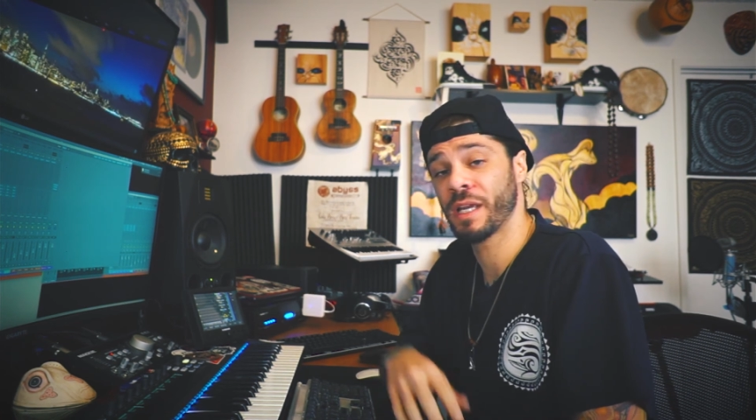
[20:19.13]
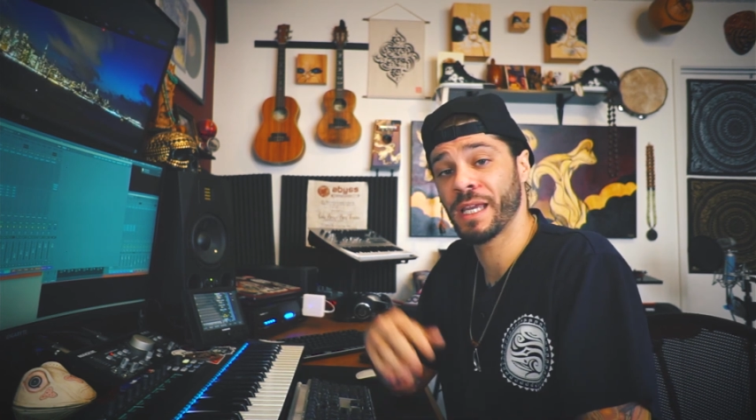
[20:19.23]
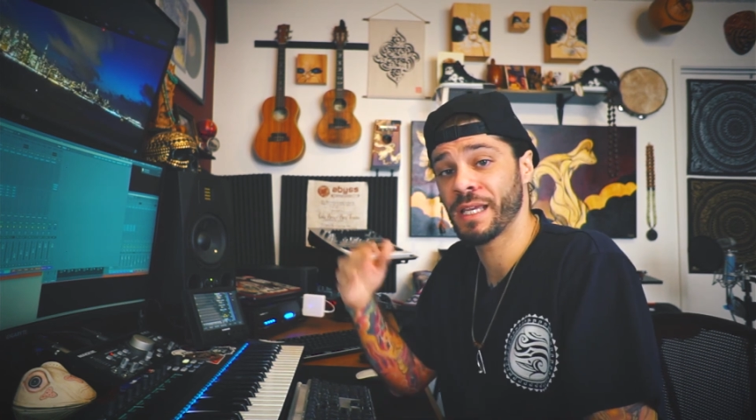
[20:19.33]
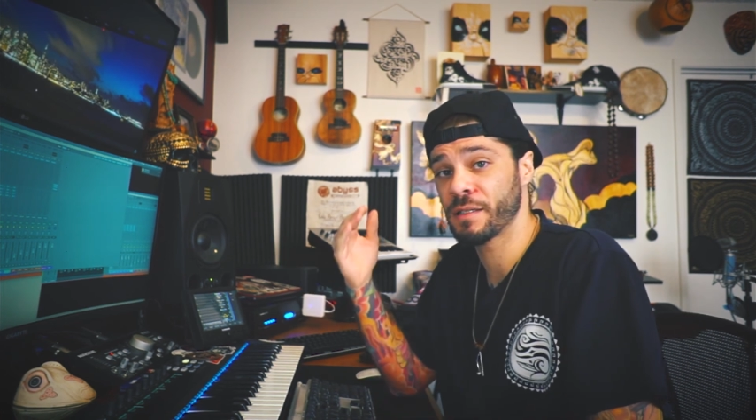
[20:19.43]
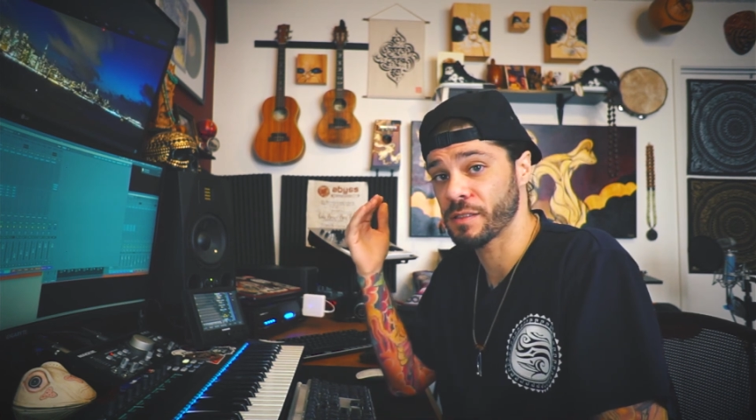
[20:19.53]

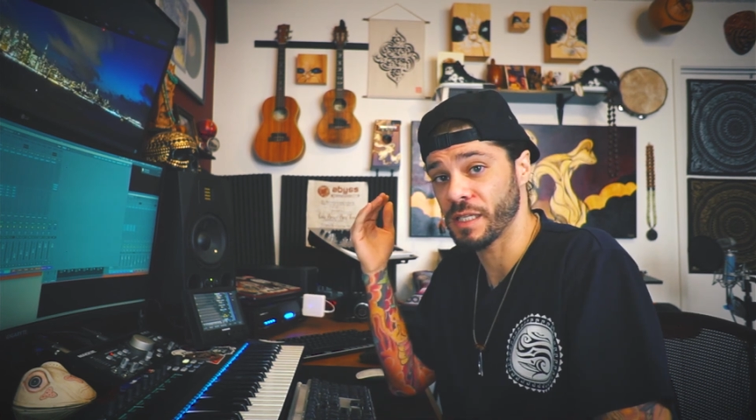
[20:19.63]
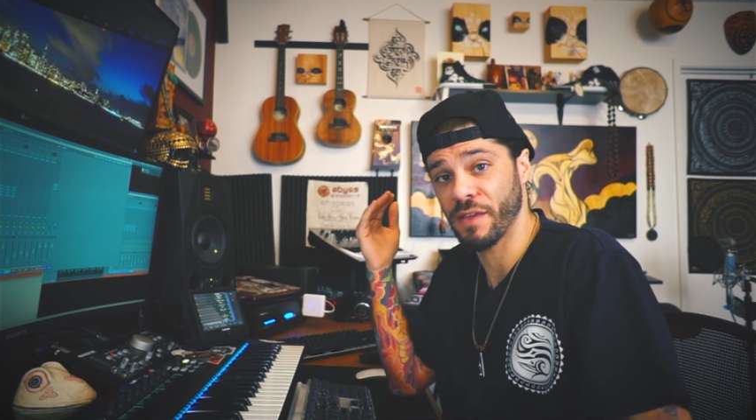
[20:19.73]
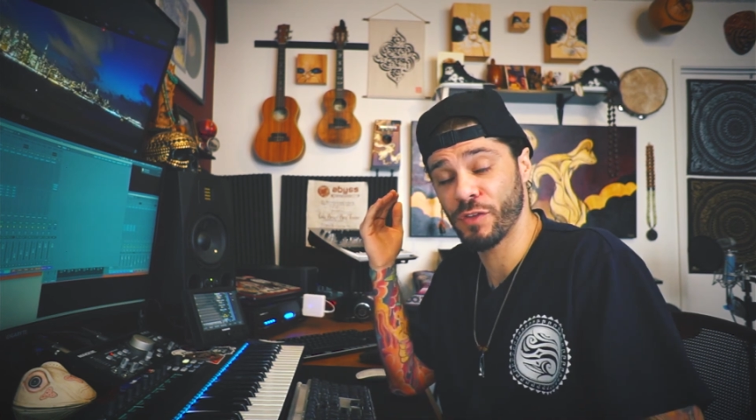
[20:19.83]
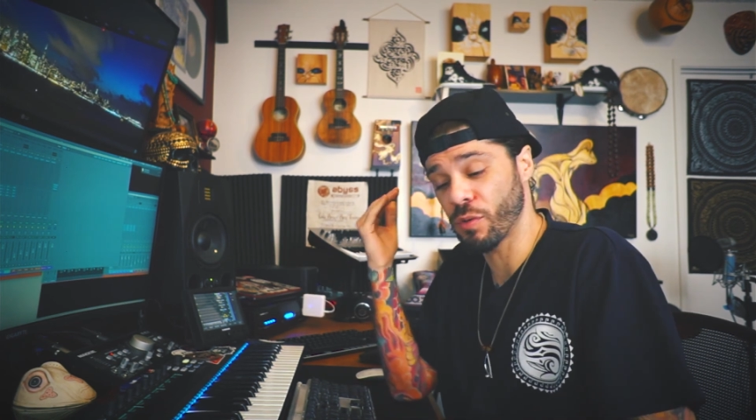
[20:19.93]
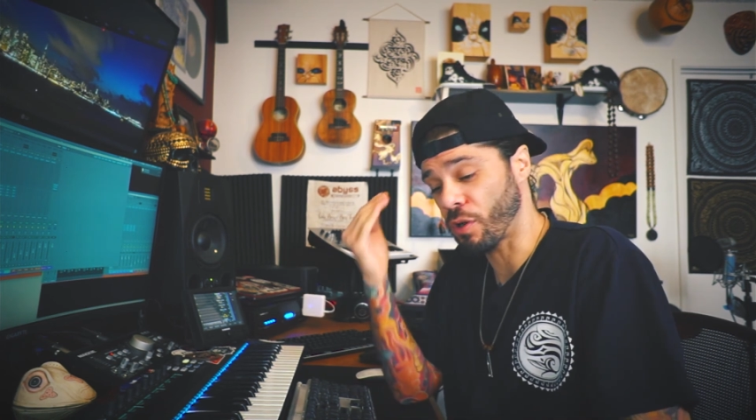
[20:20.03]
And
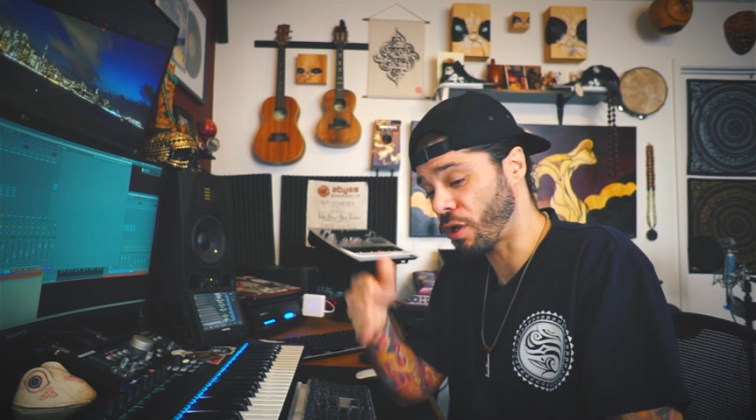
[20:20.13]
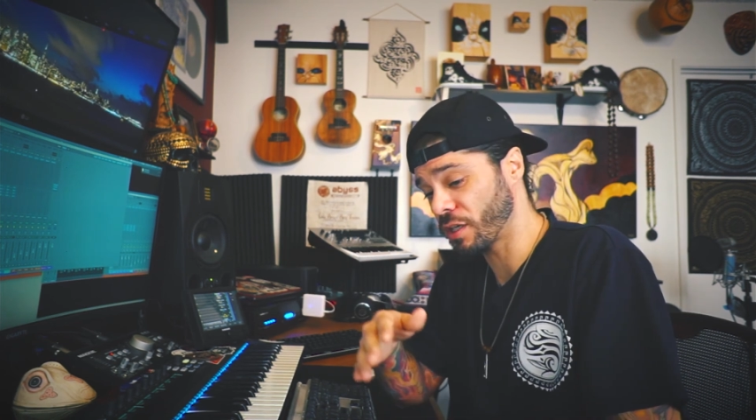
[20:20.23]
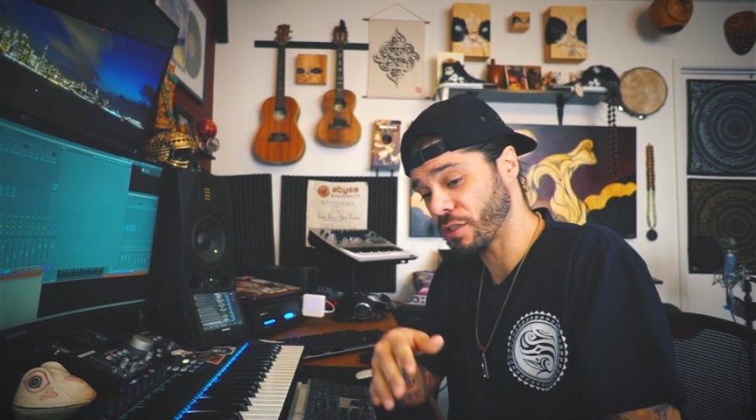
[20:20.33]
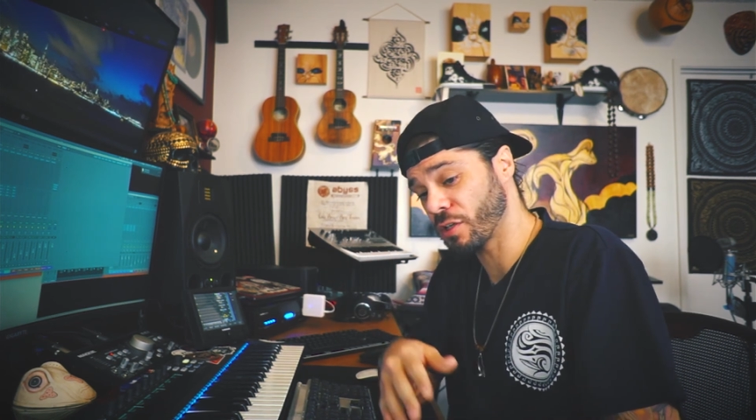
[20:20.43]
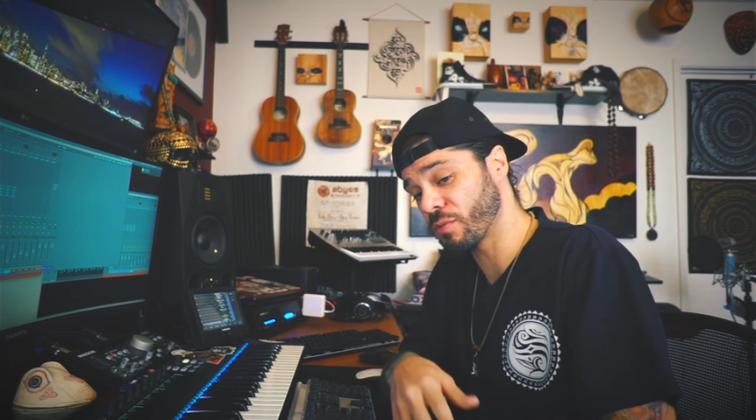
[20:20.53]
if you
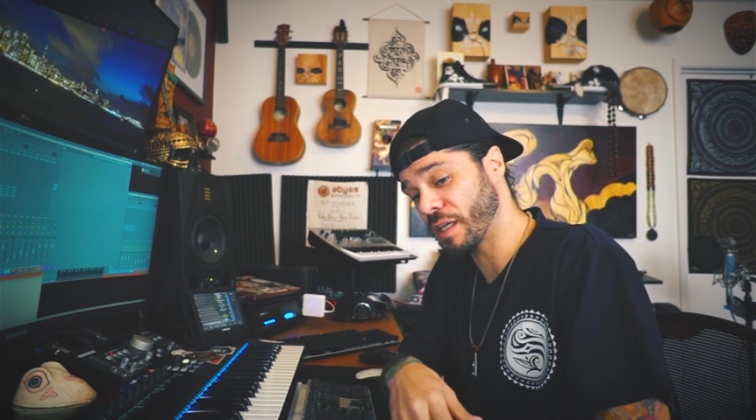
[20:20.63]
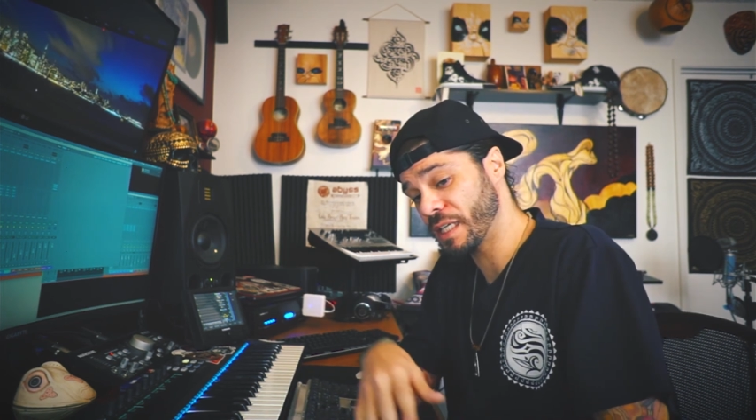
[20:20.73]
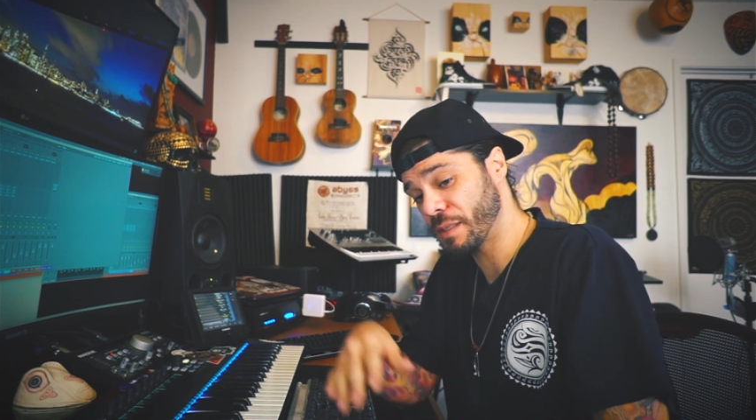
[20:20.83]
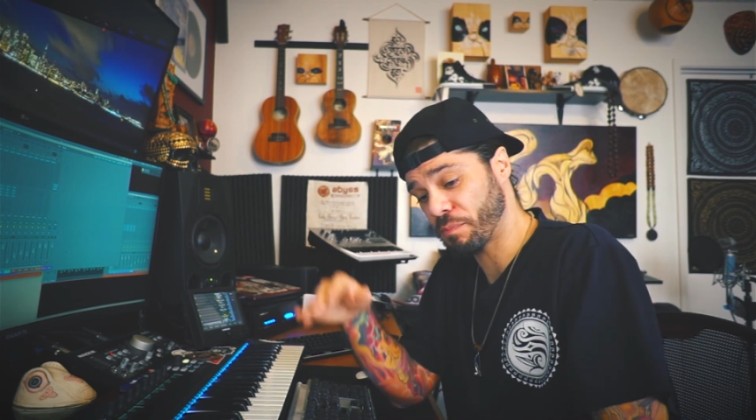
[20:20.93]
aren't already,